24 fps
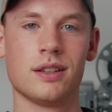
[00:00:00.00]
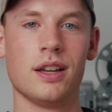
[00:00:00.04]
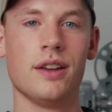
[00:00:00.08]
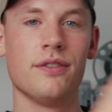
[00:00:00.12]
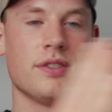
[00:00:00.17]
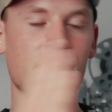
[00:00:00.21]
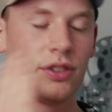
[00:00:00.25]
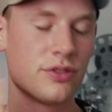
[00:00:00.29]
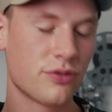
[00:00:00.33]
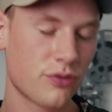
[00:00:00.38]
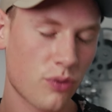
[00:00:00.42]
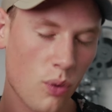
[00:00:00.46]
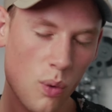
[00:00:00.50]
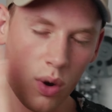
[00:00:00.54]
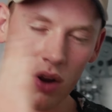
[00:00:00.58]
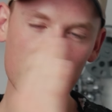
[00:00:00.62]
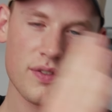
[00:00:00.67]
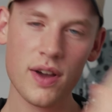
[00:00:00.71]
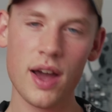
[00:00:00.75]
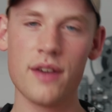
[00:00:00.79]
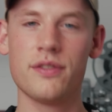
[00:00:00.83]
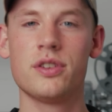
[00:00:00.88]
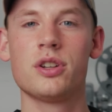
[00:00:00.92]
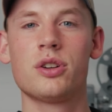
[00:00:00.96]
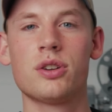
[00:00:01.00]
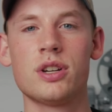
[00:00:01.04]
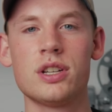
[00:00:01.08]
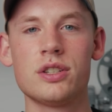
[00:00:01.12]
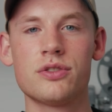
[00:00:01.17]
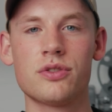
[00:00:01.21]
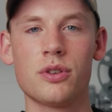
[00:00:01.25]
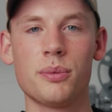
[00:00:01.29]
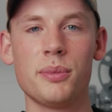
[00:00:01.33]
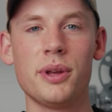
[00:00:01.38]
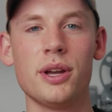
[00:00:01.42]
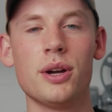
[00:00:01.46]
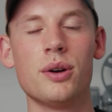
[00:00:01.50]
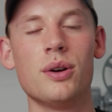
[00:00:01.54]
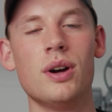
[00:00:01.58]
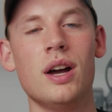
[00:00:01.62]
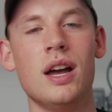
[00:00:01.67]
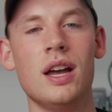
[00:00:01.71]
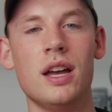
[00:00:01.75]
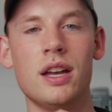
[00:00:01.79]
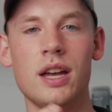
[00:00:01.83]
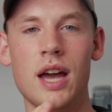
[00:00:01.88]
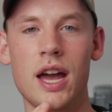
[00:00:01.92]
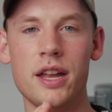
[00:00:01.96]
If it's 45 degrees from you
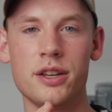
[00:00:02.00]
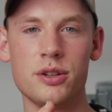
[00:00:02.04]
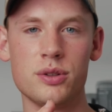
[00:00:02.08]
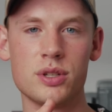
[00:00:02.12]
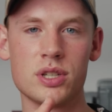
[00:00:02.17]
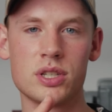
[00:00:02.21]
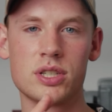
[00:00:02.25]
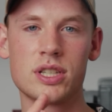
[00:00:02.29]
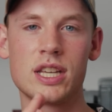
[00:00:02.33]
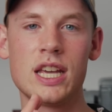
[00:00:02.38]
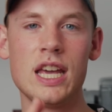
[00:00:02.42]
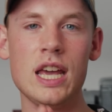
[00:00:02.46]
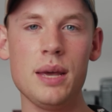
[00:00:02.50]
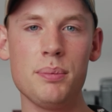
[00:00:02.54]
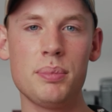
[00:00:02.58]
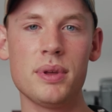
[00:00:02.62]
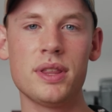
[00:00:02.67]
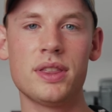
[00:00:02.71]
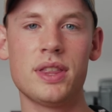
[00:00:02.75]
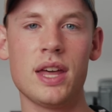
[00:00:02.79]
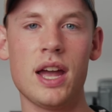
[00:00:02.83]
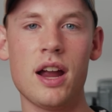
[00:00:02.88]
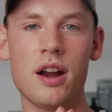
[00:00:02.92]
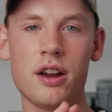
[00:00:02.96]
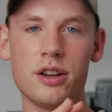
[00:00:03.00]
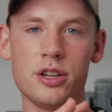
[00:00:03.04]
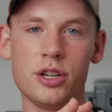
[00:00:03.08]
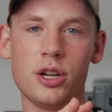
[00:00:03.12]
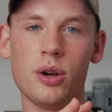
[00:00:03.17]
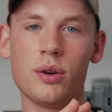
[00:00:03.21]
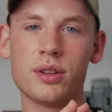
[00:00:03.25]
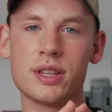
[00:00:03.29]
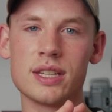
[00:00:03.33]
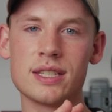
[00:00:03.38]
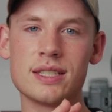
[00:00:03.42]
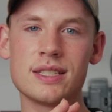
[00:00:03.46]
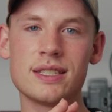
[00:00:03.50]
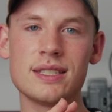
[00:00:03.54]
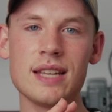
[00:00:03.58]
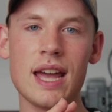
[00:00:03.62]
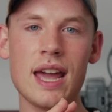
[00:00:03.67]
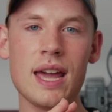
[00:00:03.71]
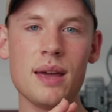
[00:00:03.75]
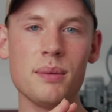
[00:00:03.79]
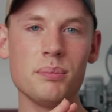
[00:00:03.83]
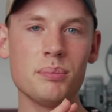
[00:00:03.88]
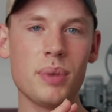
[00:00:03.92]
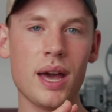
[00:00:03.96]
and you just keep it there and you go at the
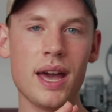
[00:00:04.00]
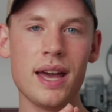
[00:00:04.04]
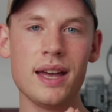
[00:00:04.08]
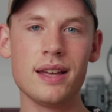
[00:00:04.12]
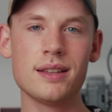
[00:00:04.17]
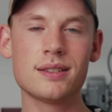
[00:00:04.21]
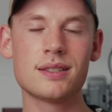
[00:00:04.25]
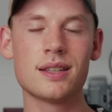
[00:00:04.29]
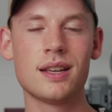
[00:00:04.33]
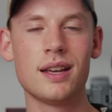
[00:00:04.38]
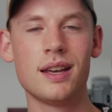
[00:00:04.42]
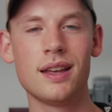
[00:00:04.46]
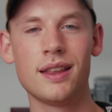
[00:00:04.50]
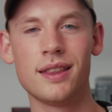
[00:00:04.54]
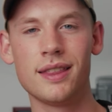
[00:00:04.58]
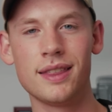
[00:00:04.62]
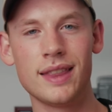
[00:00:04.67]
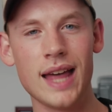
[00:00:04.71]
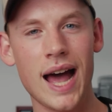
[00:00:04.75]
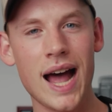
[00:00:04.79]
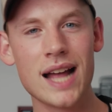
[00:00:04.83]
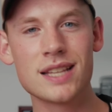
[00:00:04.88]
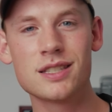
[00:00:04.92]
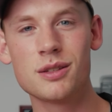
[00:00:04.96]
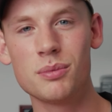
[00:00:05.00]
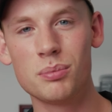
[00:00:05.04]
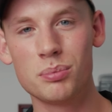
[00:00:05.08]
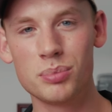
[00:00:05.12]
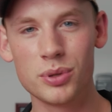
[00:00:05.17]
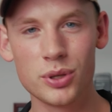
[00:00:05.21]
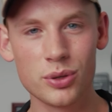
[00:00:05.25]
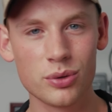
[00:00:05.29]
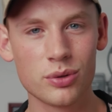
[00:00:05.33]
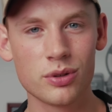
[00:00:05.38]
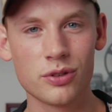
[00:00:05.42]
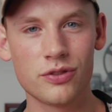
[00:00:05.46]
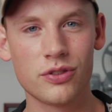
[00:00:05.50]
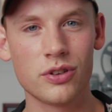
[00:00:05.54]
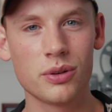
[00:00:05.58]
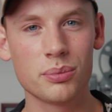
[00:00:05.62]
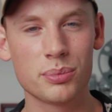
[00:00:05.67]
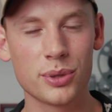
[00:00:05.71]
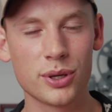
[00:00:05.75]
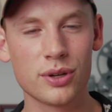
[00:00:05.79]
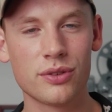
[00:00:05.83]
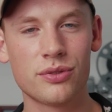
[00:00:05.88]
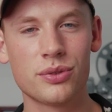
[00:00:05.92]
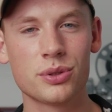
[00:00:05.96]
same pace, that's a beautiful,
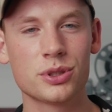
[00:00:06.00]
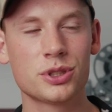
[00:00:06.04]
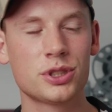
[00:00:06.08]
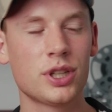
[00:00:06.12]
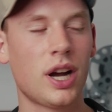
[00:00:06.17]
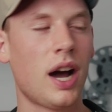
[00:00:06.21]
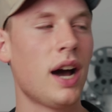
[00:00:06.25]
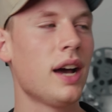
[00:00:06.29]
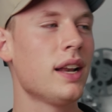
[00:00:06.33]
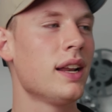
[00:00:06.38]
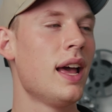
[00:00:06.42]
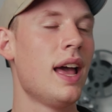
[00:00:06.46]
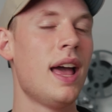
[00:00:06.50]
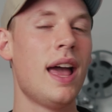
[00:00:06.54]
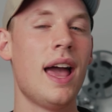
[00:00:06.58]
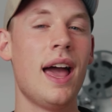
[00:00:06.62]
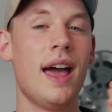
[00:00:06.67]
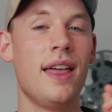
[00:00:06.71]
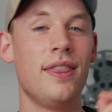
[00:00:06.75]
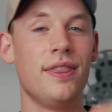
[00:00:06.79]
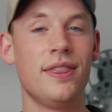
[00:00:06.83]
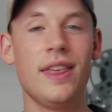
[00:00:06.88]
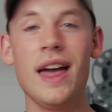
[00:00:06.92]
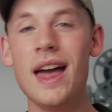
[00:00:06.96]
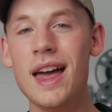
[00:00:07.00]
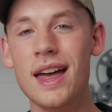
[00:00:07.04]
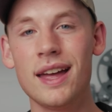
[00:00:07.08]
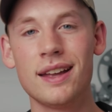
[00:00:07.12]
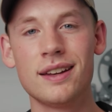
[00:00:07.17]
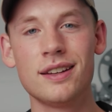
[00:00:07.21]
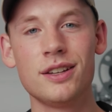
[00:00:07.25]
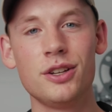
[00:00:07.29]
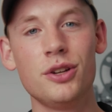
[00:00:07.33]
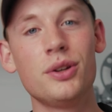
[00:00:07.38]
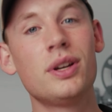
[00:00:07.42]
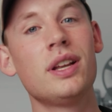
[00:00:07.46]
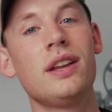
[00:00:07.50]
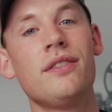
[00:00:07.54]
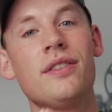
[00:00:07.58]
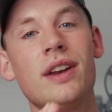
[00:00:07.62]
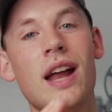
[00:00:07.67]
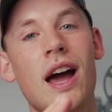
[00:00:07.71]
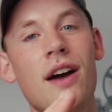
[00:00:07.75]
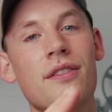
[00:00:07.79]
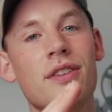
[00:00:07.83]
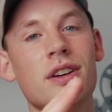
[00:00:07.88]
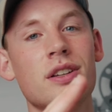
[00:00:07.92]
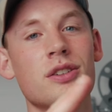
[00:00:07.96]
beautiful shot. And then you can even
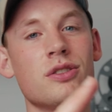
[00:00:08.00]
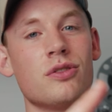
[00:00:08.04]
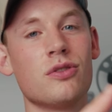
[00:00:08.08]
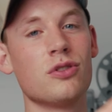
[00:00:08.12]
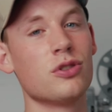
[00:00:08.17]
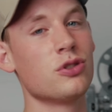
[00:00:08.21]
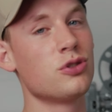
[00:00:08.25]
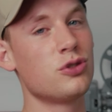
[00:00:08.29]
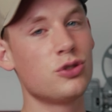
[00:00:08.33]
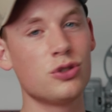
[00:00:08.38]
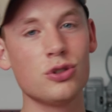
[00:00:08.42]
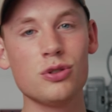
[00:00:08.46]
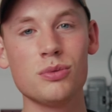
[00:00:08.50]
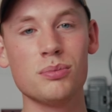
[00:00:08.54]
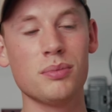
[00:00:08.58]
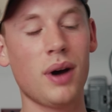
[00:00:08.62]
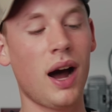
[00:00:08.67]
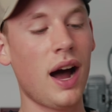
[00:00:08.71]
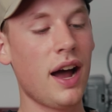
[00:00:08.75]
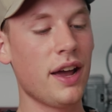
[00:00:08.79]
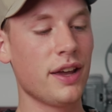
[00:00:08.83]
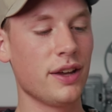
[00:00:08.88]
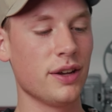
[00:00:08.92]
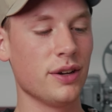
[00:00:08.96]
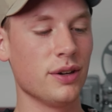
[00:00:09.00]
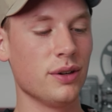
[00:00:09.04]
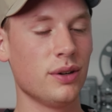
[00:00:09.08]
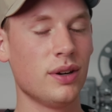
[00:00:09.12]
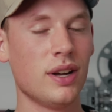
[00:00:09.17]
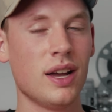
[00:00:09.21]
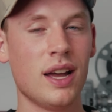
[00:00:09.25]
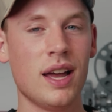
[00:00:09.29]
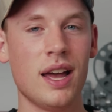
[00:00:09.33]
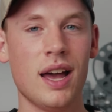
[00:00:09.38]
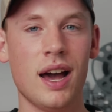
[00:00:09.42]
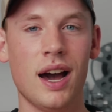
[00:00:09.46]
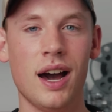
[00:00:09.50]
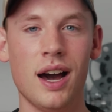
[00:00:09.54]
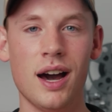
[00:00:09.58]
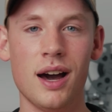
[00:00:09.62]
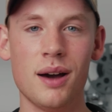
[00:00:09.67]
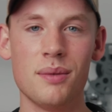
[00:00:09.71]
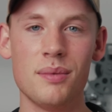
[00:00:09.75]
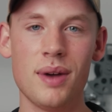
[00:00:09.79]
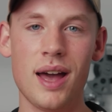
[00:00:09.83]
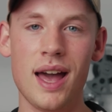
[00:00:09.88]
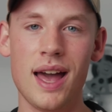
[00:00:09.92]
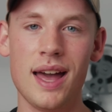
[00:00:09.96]
have it zoom by you,
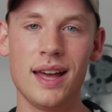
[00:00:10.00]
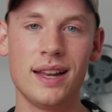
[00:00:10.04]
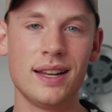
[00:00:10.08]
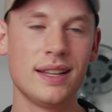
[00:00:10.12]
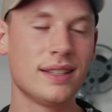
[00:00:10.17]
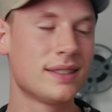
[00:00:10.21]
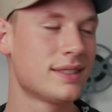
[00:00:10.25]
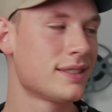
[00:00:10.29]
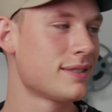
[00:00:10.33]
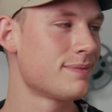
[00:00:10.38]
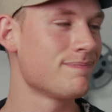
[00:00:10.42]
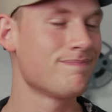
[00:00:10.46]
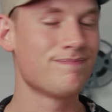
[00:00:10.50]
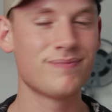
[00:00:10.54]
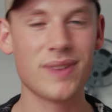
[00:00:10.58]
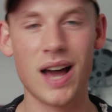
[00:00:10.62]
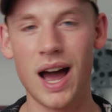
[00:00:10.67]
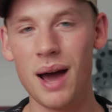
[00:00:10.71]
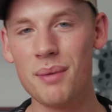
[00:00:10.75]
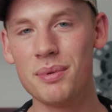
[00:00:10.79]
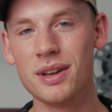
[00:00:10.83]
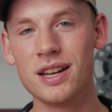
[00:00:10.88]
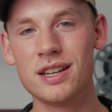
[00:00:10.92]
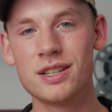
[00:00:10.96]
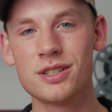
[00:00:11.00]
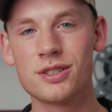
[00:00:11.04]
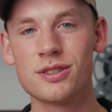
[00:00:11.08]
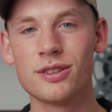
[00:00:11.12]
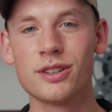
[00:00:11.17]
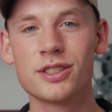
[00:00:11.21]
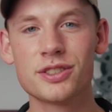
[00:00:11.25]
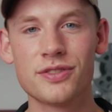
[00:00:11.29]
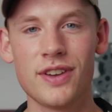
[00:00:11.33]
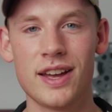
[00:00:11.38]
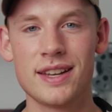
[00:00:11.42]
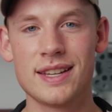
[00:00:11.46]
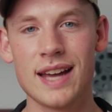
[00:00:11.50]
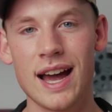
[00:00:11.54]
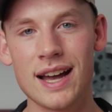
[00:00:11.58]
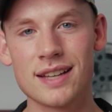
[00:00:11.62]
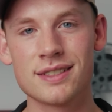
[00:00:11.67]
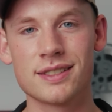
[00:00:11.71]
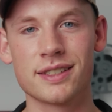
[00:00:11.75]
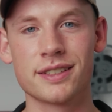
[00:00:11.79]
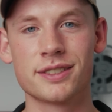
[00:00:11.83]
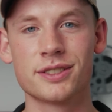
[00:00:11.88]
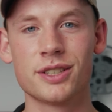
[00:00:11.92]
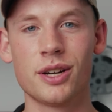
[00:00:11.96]
and it just looks
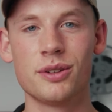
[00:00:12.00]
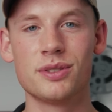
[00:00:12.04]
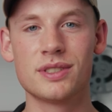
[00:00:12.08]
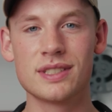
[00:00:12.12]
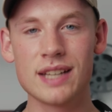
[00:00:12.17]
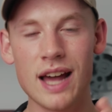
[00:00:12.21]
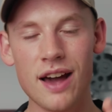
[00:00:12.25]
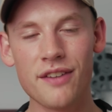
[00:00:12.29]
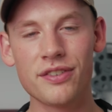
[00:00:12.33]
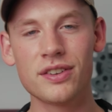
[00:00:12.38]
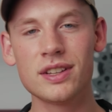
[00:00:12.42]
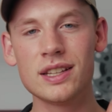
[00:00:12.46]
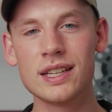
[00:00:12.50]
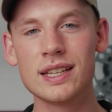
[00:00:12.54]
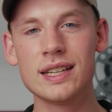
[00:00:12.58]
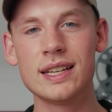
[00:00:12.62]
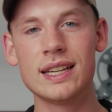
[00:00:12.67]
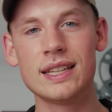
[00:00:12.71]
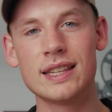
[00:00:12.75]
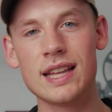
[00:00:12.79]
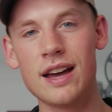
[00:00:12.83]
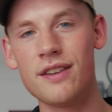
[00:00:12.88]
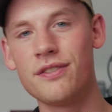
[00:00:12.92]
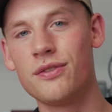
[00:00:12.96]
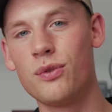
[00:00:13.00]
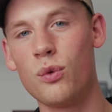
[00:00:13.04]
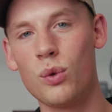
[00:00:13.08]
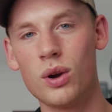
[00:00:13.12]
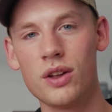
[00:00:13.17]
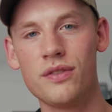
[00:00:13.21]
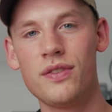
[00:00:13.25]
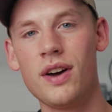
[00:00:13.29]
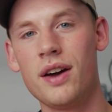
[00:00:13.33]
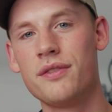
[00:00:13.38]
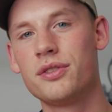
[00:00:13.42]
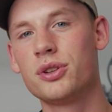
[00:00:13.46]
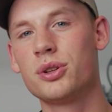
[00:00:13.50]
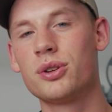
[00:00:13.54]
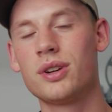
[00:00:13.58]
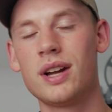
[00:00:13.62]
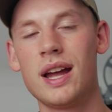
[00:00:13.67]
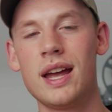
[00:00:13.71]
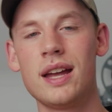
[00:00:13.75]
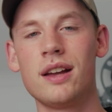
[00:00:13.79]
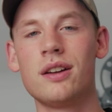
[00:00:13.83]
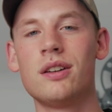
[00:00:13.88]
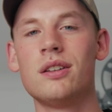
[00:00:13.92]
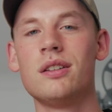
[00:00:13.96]
fantastic. So definitely get that 45-degree
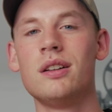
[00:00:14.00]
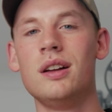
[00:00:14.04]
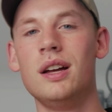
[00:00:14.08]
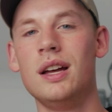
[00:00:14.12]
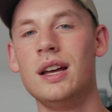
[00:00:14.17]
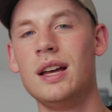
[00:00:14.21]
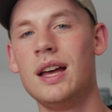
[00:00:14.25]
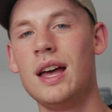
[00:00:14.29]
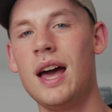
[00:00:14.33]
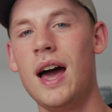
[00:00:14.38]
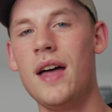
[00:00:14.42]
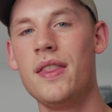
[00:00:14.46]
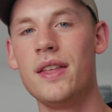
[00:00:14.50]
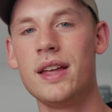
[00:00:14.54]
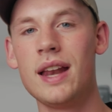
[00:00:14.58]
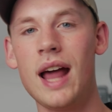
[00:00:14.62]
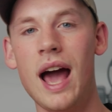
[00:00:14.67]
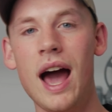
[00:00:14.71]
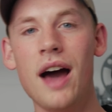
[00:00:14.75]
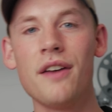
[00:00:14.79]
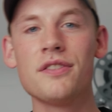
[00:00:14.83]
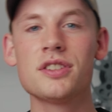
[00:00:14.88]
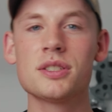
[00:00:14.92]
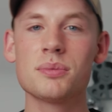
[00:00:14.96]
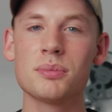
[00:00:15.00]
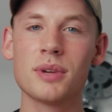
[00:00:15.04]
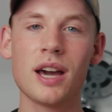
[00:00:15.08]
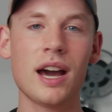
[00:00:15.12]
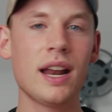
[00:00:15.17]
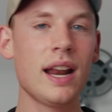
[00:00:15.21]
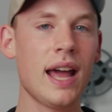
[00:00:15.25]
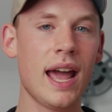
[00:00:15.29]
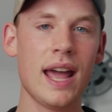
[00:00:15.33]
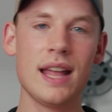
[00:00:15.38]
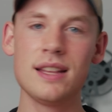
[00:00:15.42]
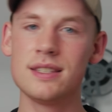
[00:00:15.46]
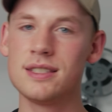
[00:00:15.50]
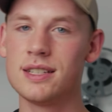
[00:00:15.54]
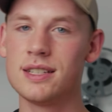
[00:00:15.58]
angle and then have some kind of hand